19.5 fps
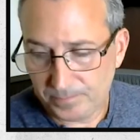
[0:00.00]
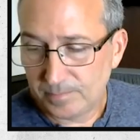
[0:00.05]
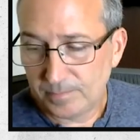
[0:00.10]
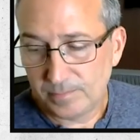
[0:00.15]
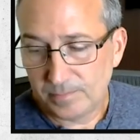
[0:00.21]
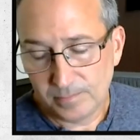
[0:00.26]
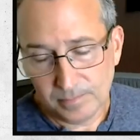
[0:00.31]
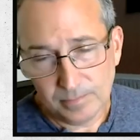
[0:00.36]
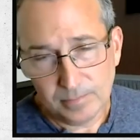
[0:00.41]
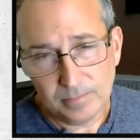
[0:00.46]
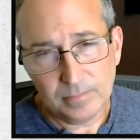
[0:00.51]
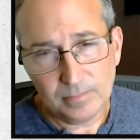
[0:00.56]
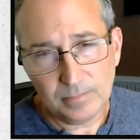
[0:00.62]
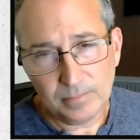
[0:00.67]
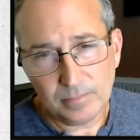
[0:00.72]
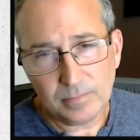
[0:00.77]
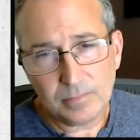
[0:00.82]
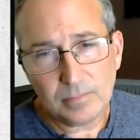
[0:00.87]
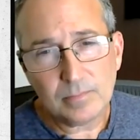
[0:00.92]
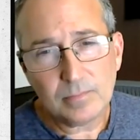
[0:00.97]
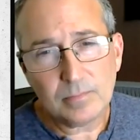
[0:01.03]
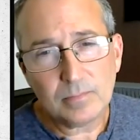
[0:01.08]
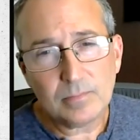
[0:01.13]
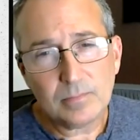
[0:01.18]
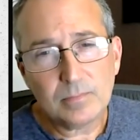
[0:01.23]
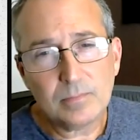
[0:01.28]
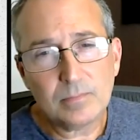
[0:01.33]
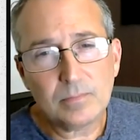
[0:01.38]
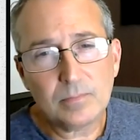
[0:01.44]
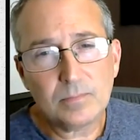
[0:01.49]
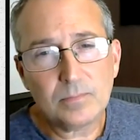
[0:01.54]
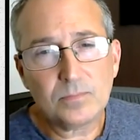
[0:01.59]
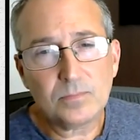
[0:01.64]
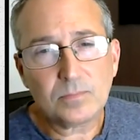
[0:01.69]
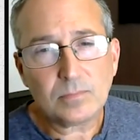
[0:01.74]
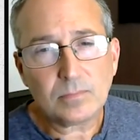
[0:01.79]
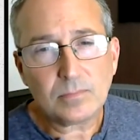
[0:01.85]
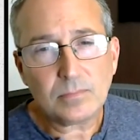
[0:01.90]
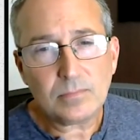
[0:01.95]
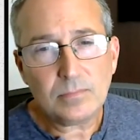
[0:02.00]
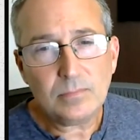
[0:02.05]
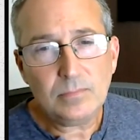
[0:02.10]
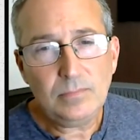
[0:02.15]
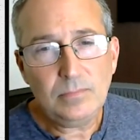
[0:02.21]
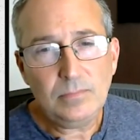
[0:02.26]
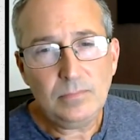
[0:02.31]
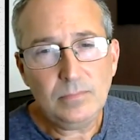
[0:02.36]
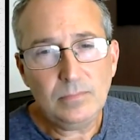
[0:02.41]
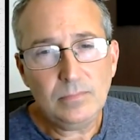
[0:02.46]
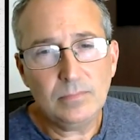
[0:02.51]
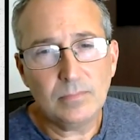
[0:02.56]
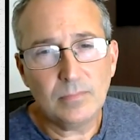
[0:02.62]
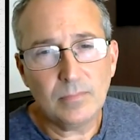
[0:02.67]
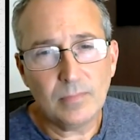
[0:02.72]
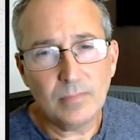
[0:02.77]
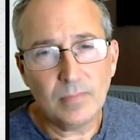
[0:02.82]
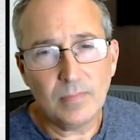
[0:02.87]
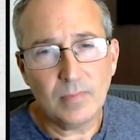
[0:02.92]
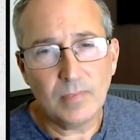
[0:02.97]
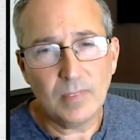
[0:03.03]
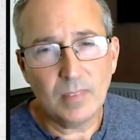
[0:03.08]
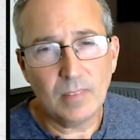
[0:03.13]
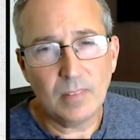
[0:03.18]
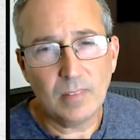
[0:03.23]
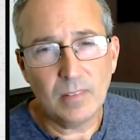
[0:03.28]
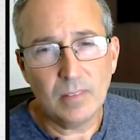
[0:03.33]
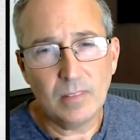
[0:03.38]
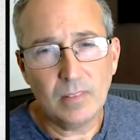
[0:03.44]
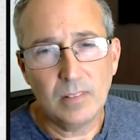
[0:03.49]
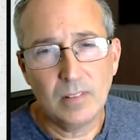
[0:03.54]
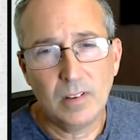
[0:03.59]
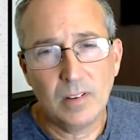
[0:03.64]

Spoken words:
The person shown says nothing.